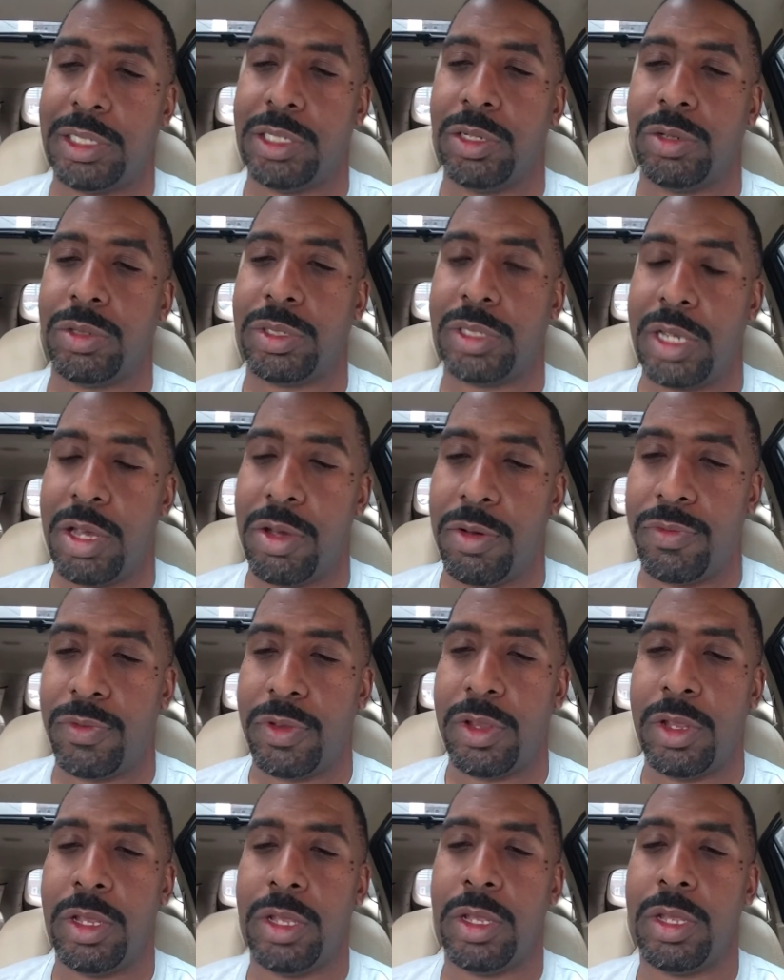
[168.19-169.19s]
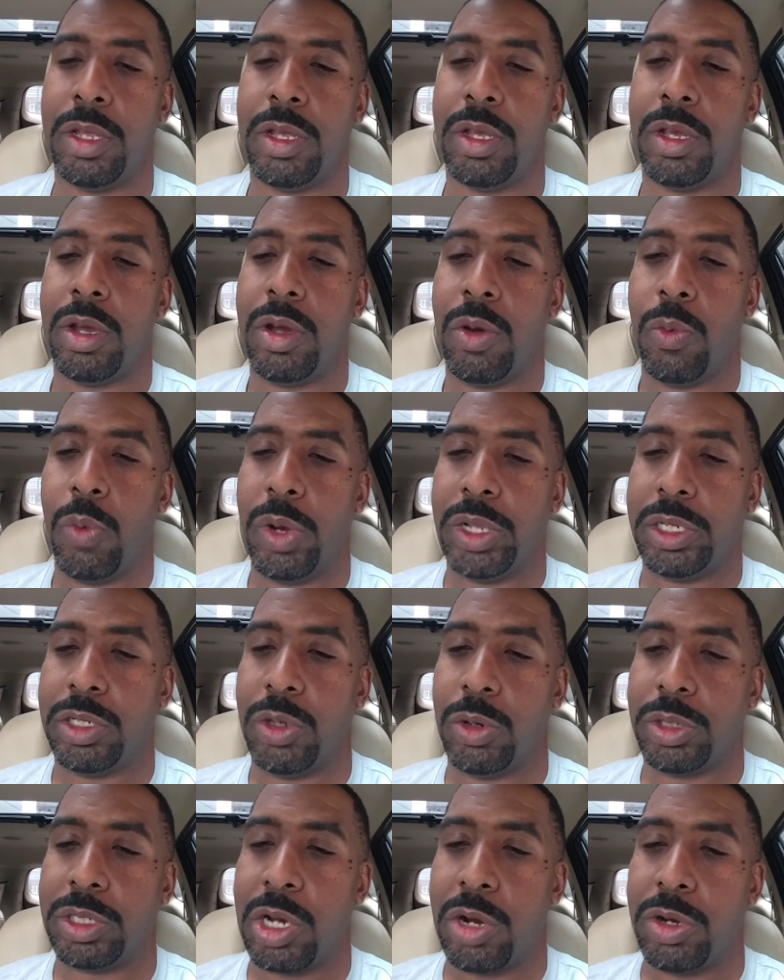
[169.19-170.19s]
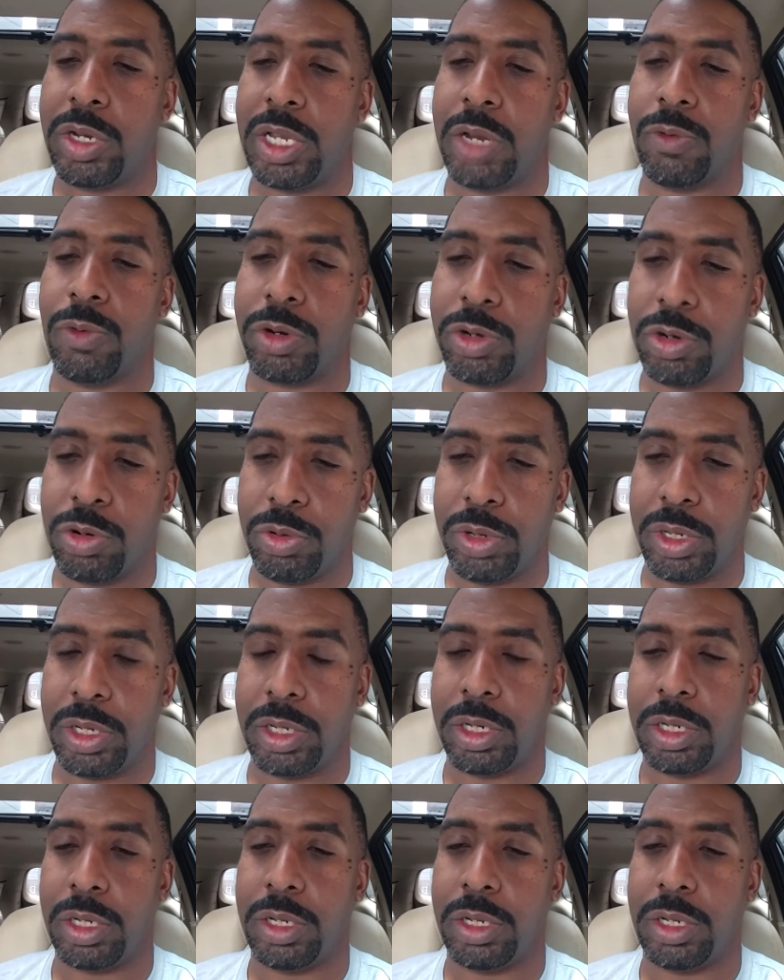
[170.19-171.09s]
yourself when it's your turn to get recruited.